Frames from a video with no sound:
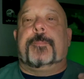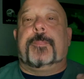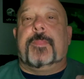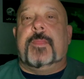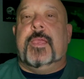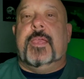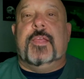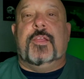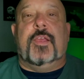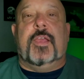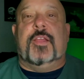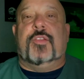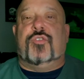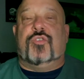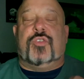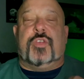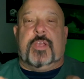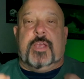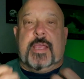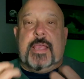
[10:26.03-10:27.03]

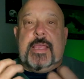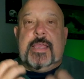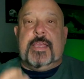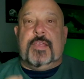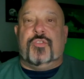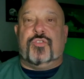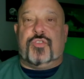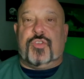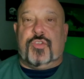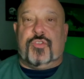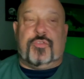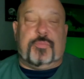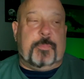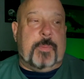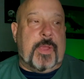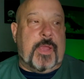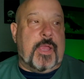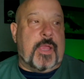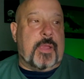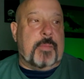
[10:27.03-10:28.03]
he is just
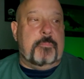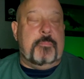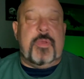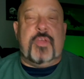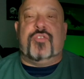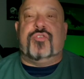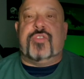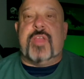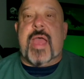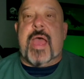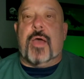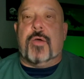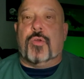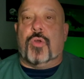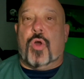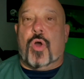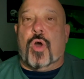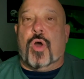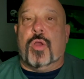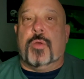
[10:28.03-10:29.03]
being missed out
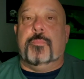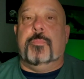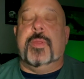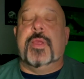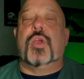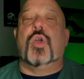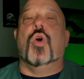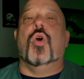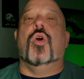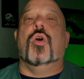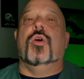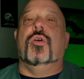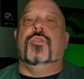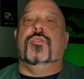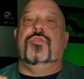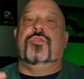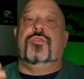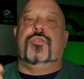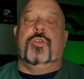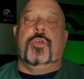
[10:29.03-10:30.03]
on
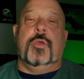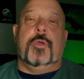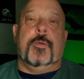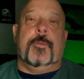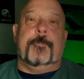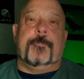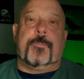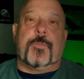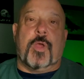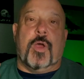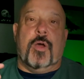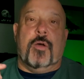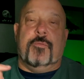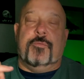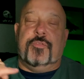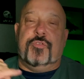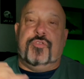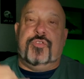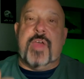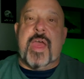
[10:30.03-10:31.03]
because
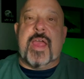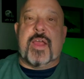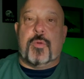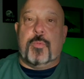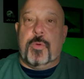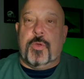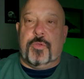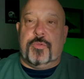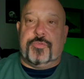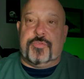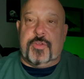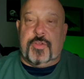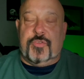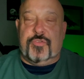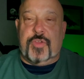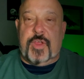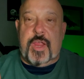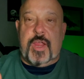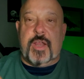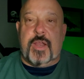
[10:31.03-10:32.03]
of Zach
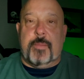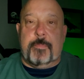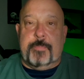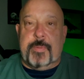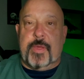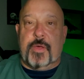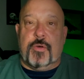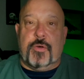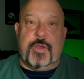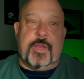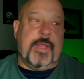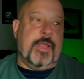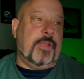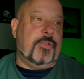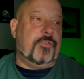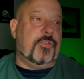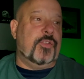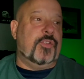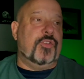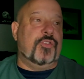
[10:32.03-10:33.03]
Wilson's inability
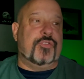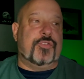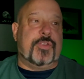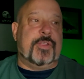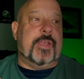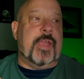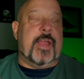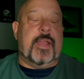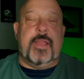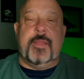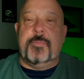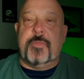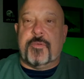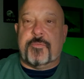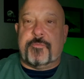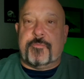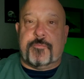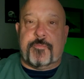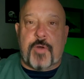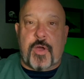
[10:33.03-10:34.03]
to just get him the
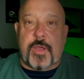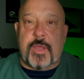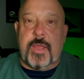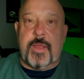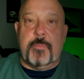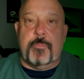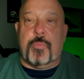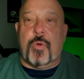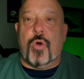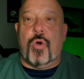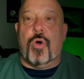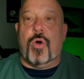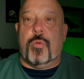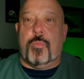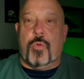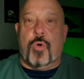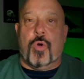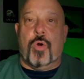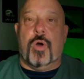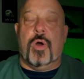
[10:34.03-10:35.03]
fucking ball
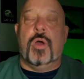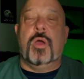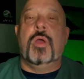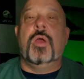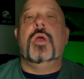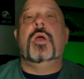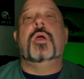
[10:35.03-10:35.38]
more.